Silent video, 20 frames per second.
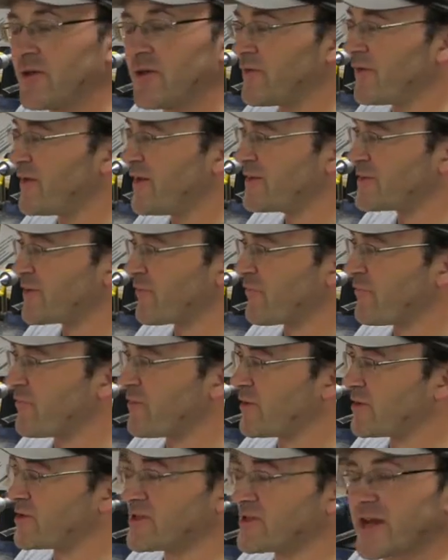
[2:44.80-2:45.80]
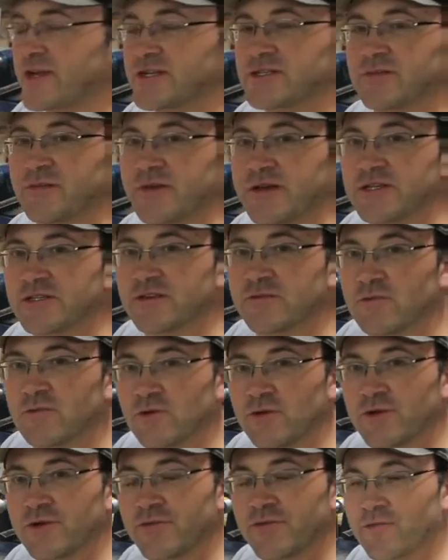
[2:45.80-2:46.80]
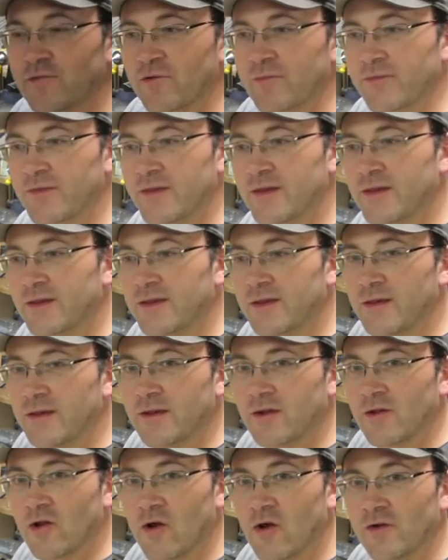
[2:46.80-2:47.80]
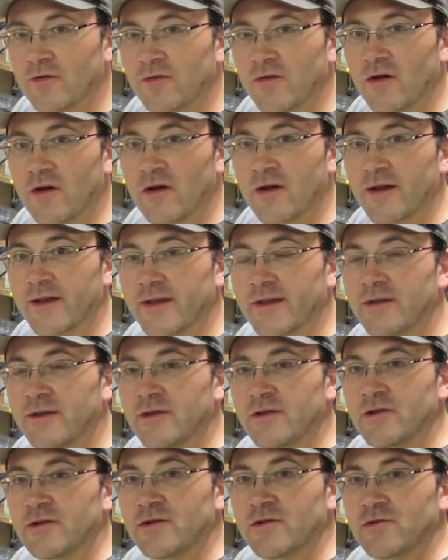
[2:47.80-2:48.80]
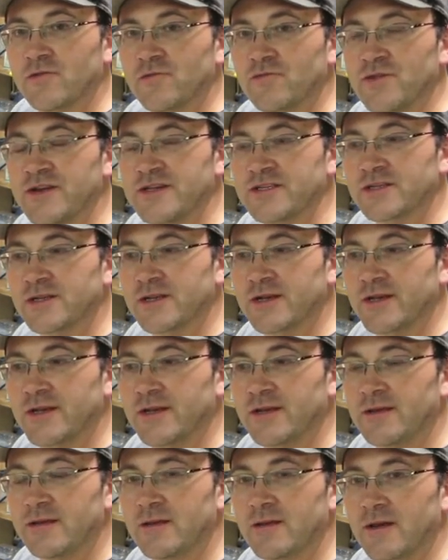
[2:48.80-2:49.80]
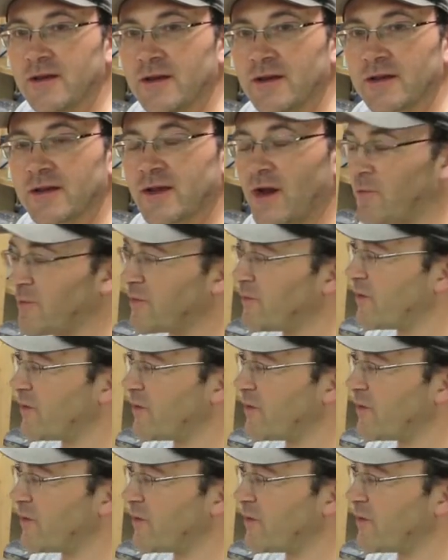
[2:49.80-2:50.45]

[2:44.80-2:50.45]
These are from the centerpiece of wood from the log that I recently cut with my